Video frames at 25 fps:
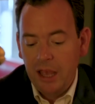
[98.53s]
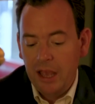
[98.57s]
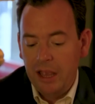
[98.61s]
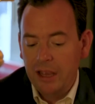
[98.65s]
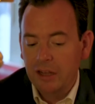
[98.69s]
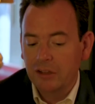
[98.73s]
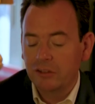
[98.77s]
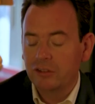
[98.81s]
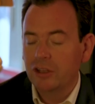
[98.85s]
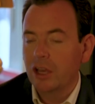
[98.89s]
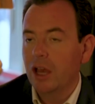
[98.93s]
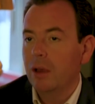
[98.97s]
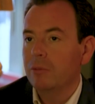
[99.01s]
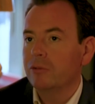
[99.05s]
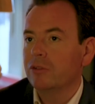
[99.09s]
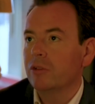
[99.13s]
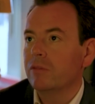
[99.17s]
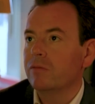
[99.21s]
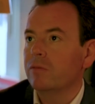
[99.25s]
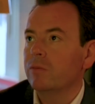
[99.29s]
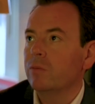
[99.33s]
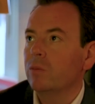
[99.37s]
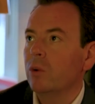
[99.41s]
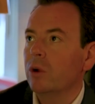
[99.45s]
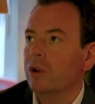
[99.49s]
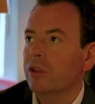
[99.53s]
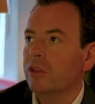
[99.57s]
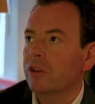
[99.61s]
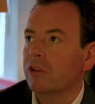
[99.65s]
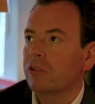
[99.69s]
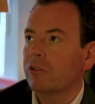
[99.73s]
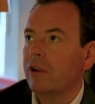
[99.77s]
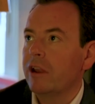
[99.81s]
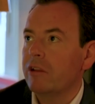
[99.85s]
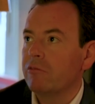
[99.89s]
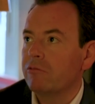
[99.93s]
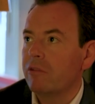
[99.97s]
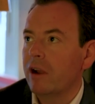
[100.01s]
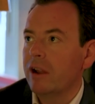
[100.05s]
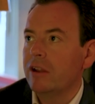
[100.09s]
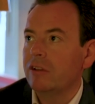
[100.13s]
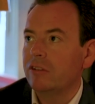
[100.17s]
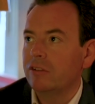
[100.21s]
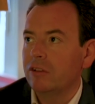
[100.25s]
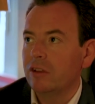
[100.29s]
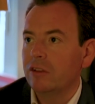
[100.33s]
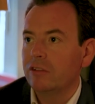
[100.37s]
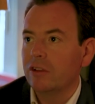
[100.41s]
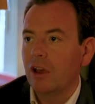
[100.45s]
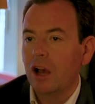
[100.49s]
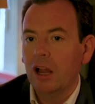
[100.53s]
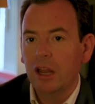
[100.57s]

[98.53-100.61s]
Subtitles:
In terms of one of the great races,